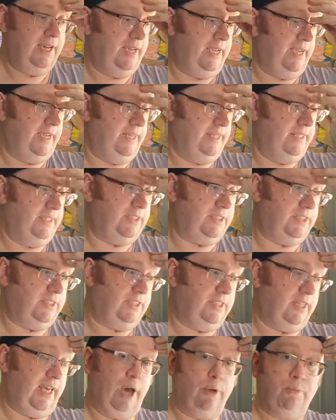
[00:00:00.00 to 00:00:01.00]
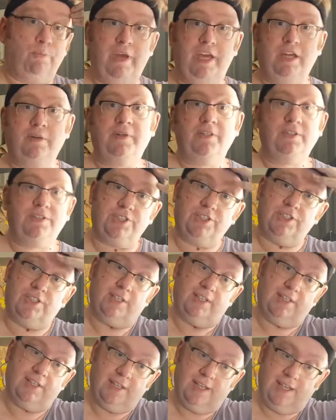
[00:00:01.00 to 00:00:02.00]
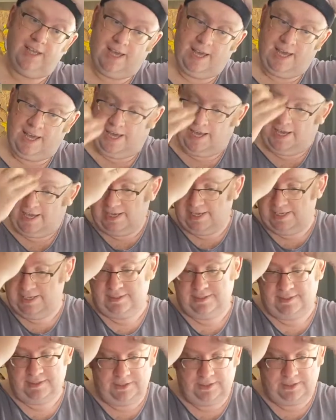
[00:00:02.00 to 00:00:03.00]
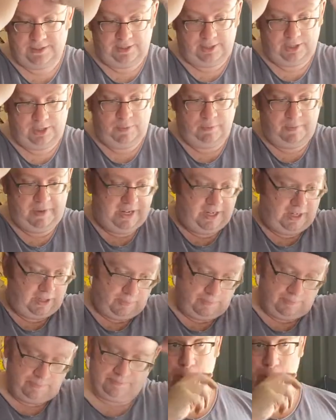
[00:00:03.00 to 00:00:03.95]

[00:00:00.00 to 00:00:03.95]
It's a pigment and the medium.